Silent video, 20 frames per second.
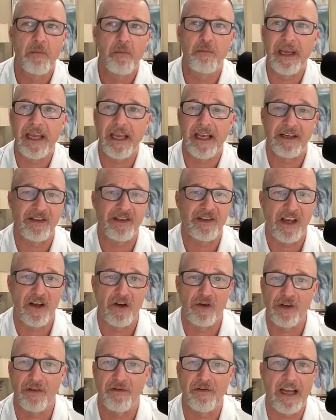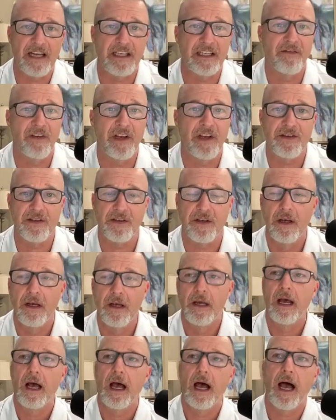be it sales effectiveness,
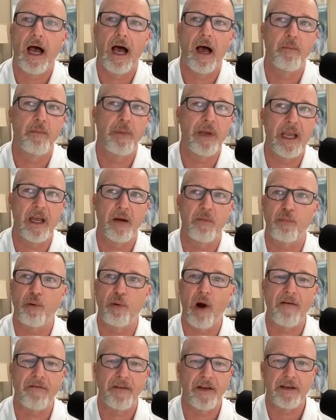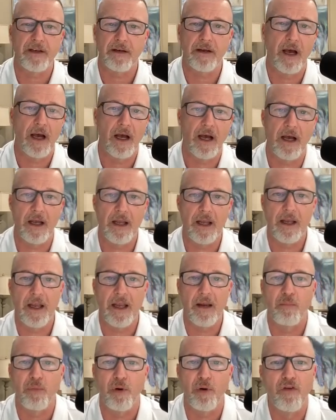uh, be it profit uh,
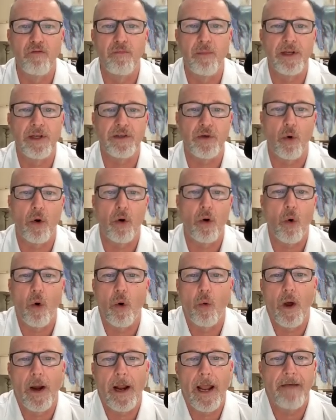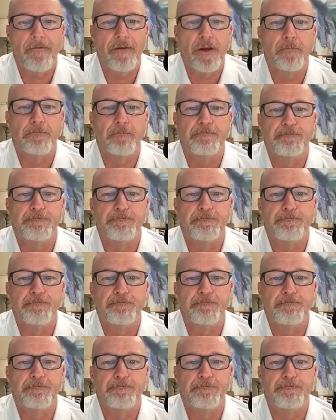improvement, or or what have you.